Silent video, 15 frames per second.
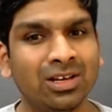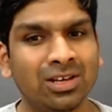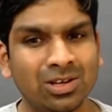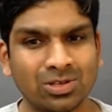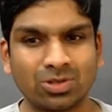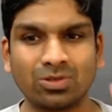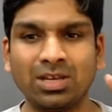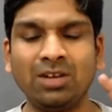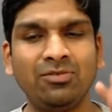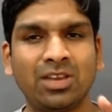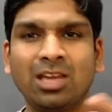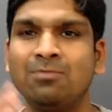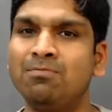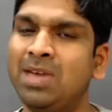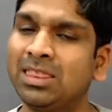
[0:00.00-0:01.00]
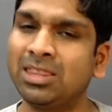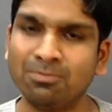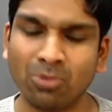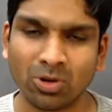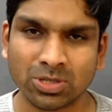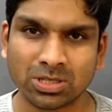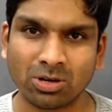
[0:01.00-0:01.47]
so that we can make the
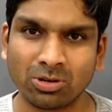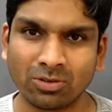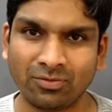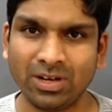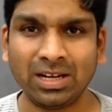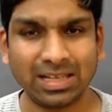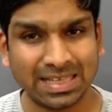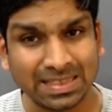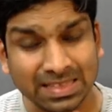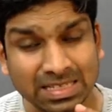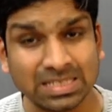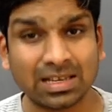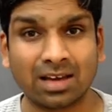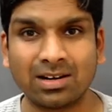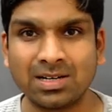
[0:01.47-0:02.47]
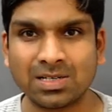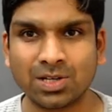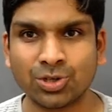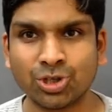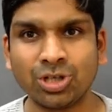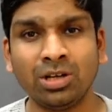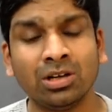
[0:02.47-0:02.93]
most out of it in this current
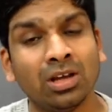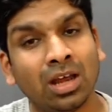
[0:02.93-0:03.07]
session,